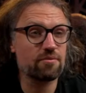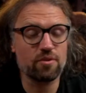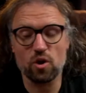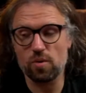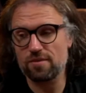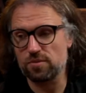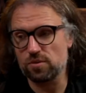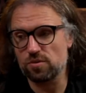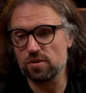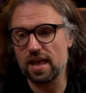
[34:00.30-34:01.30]
far away from you,
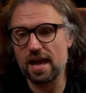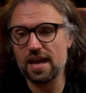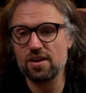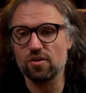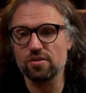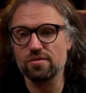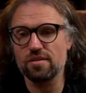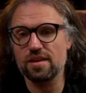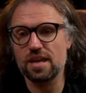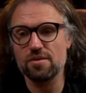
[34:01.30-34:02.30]
and you're relying on
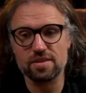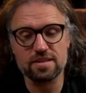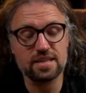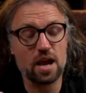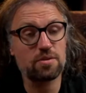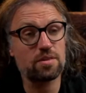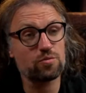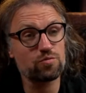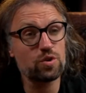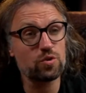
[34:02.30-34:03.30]
hearing the sound in the
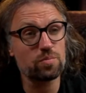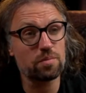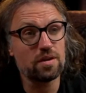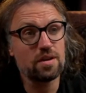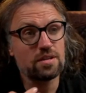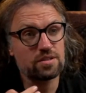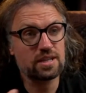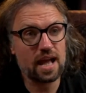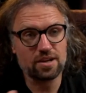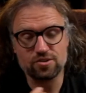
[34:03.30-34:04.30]
room to
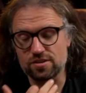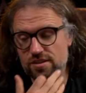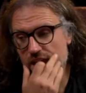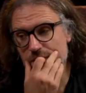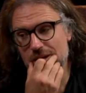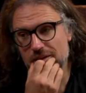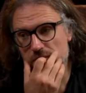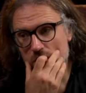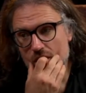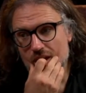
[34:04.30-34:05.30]
catch your timing,
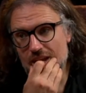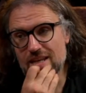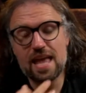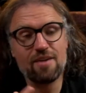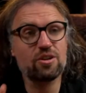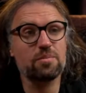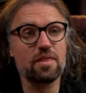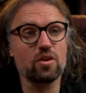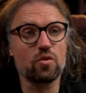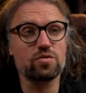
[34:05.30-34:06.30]
inevitably
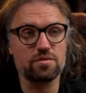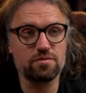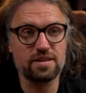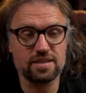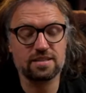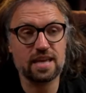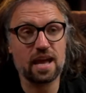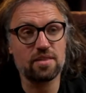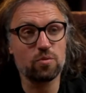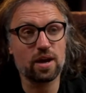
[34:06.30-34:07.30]
the laws of physics
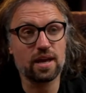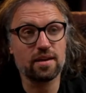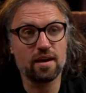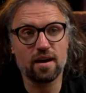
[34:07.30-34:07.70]
get in the way,